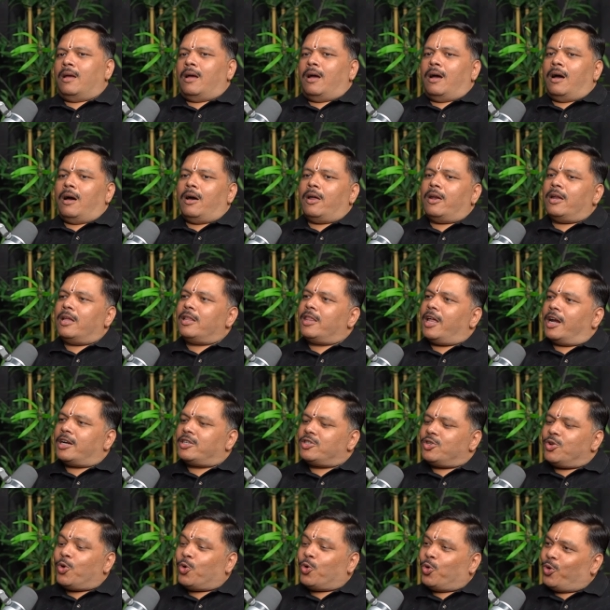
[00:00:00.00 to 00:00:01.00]
Arey, that's
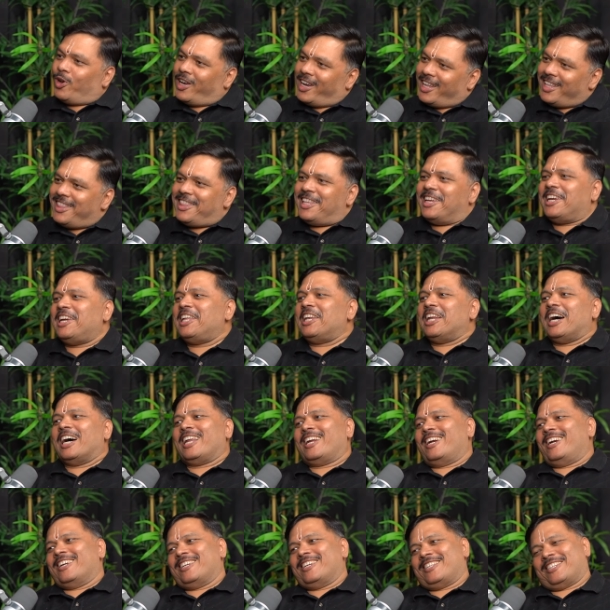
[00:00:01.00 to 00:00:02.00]
the only thing in our
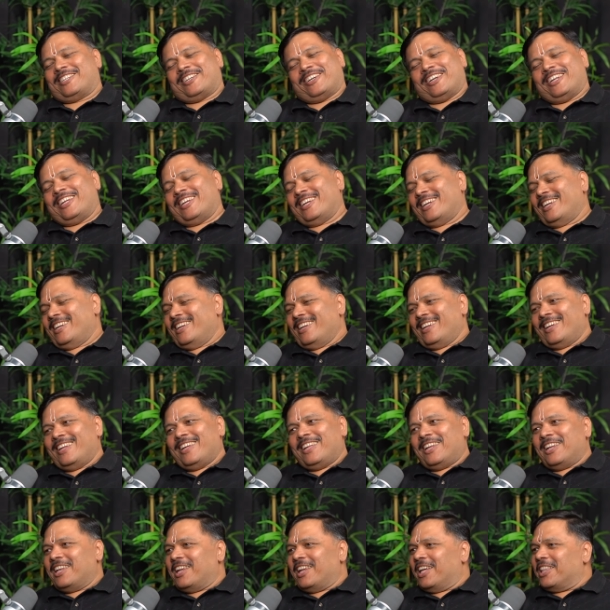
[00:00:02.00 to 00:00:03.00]
industry.
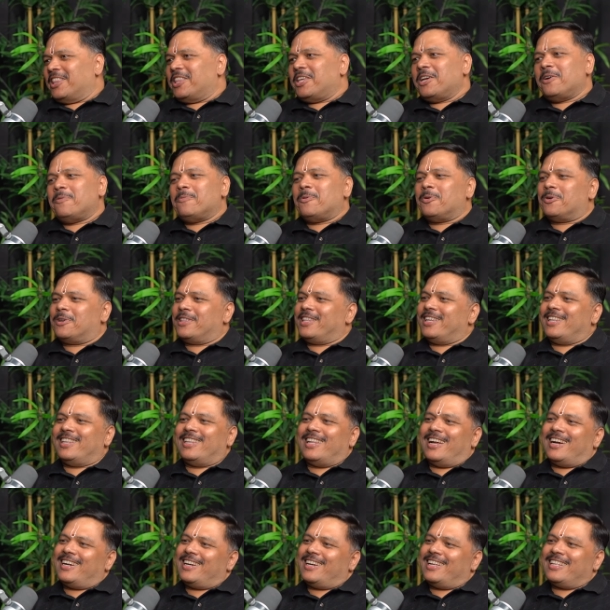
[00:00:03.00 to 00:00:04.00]
Nothing more than
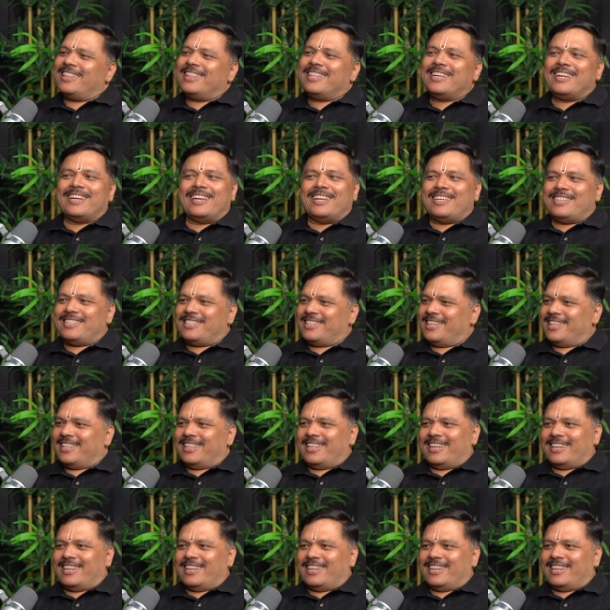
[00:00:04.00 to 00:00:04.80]
that, nothing less than that.